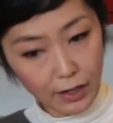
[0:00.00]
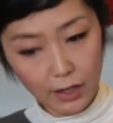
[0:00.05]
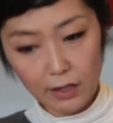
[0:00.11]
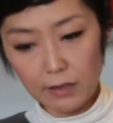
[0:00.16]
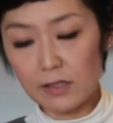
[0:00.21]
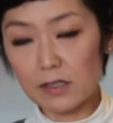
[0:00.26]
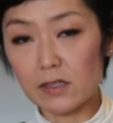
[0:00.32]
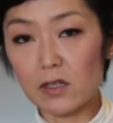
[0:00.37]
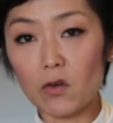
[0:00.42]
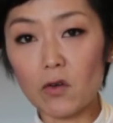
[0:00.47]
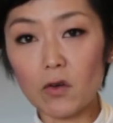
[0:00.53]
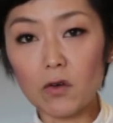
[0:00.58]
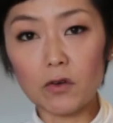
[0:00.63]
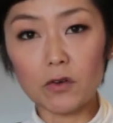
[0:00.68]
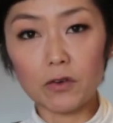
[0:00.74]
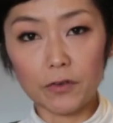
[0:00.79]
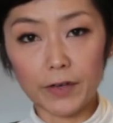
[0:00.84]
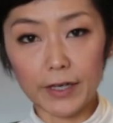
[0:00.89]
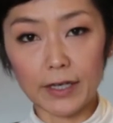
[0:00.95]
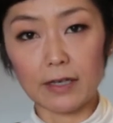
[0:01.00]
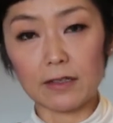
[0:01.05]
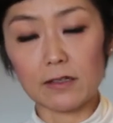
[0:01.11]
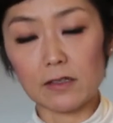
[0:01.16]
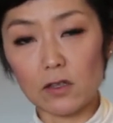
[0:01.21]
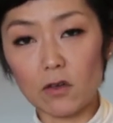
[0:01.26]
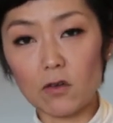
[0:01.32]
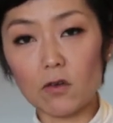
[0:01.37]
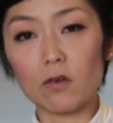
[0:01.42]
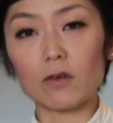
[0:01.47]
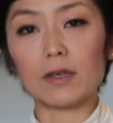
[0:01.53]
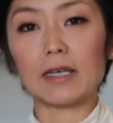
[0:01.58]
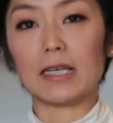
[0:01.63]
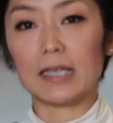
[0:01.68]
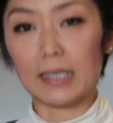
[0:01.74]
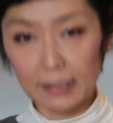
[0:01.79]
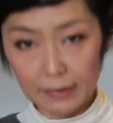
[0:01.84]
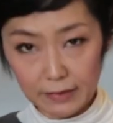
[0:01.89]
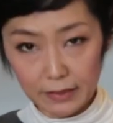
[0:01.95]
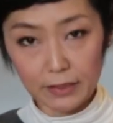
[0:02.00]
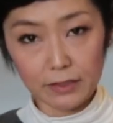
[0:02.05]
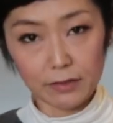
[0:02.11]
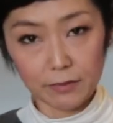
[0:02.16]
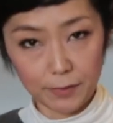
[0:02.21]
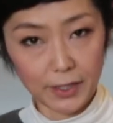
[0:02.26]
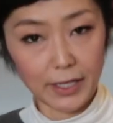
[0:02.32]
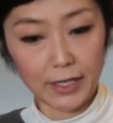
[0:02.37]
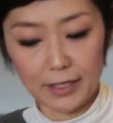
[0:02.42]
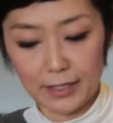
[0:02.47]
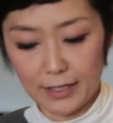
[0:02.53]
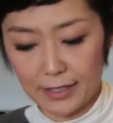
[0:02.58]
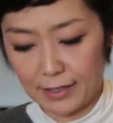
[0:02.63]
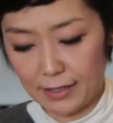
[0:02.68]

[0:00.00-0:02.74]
So quick and so easy to make.